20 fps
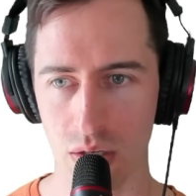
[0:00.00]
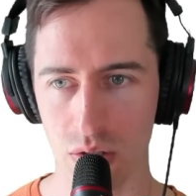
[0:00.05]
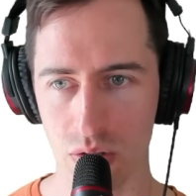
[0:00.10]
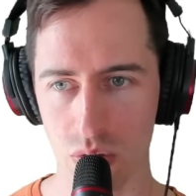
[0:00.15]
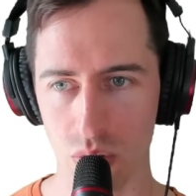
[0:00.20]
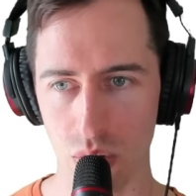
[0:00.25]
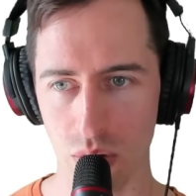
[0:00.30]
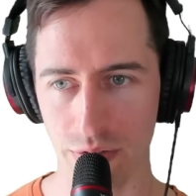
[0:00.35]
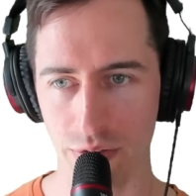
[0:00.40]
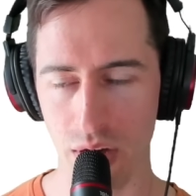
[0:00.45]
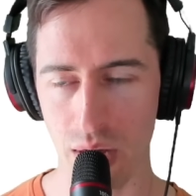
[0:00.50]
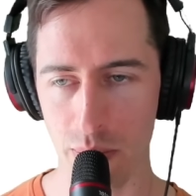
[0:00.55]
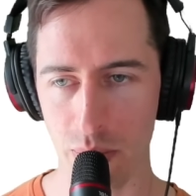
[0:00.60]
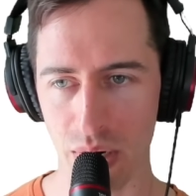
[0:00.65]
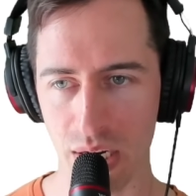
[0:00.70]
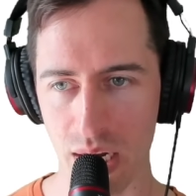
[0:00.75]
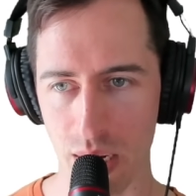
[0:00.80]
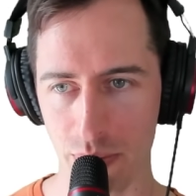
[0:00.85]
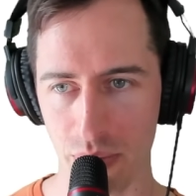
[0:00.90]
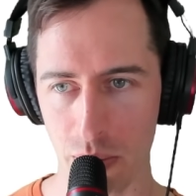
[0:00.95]
So if I
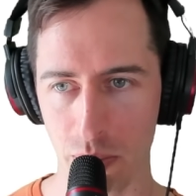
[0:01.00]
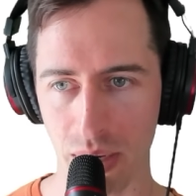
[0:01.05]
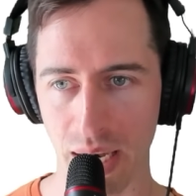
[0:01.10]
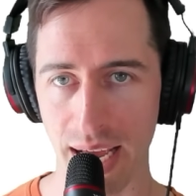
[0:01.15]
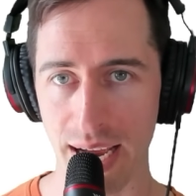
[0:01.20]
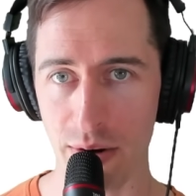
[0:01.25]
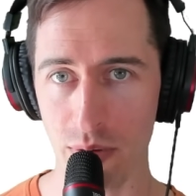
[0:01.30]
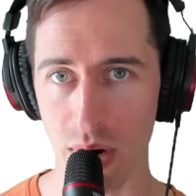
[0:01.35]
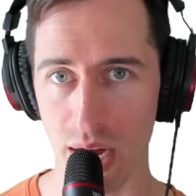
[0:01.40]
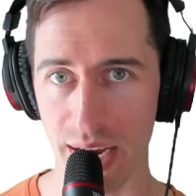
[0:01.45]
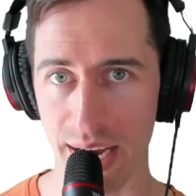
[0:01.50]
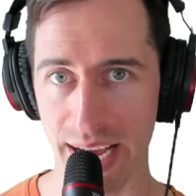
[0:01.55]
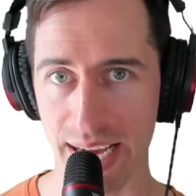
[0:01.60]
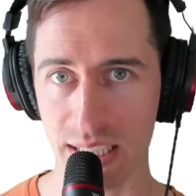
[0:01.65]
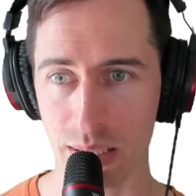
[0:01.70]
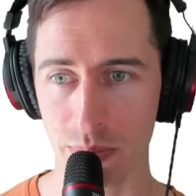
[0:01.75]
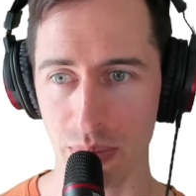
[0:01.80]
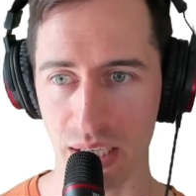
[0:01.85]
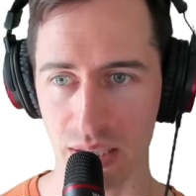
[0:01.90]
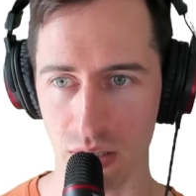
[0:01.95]
bring up the Playwright
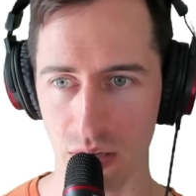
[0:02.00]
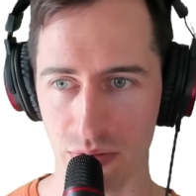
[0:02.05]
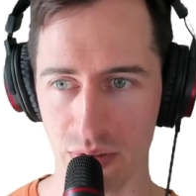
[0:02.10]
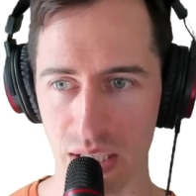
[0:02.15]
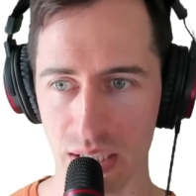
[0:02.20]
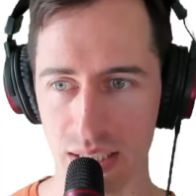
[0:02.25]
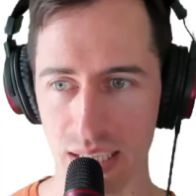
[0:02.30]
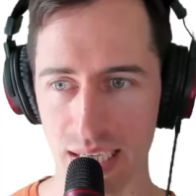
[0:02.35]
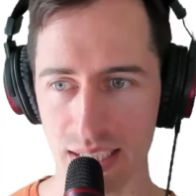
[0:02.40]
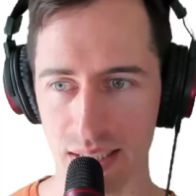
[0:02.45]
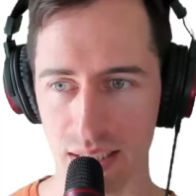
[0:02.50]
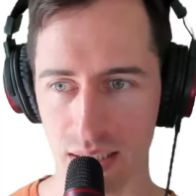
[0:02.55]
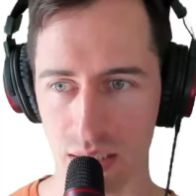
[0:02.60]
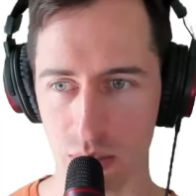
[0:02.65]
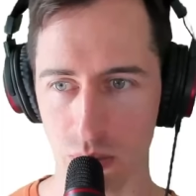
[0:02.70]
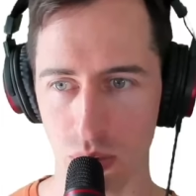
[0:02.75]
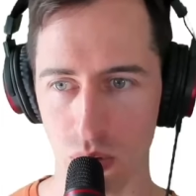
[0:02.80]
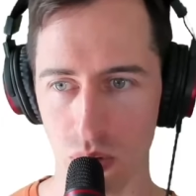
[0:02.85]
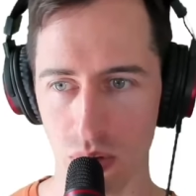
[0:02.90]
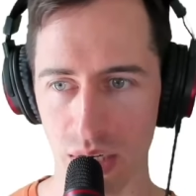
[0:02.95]
aspect of the Test
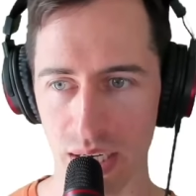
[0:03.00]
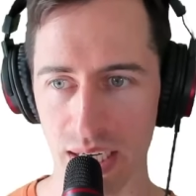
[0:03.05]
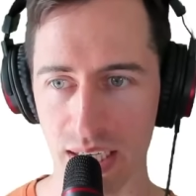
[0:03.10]
Explorer